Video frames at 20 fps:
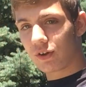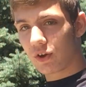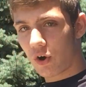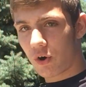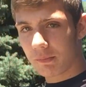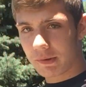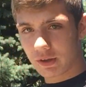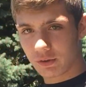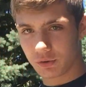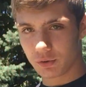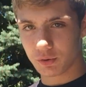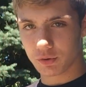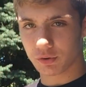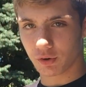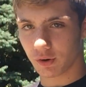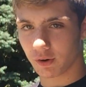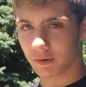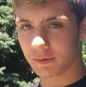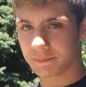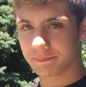can call me a
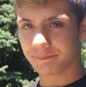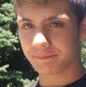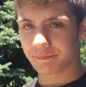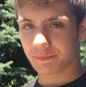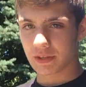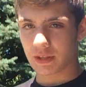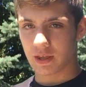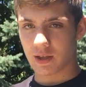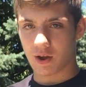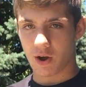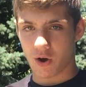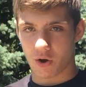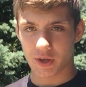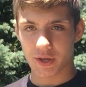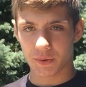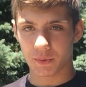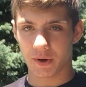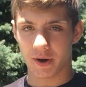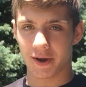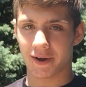loser all
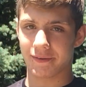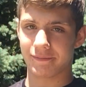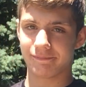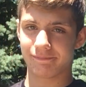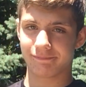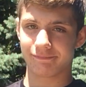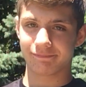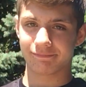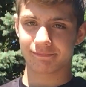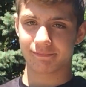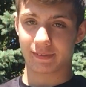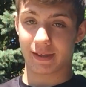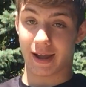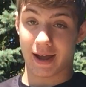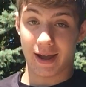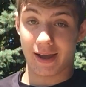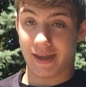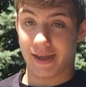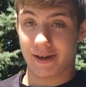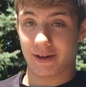you want.
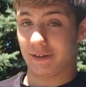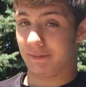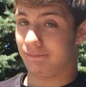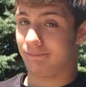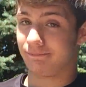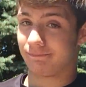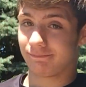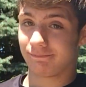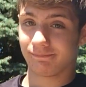I am.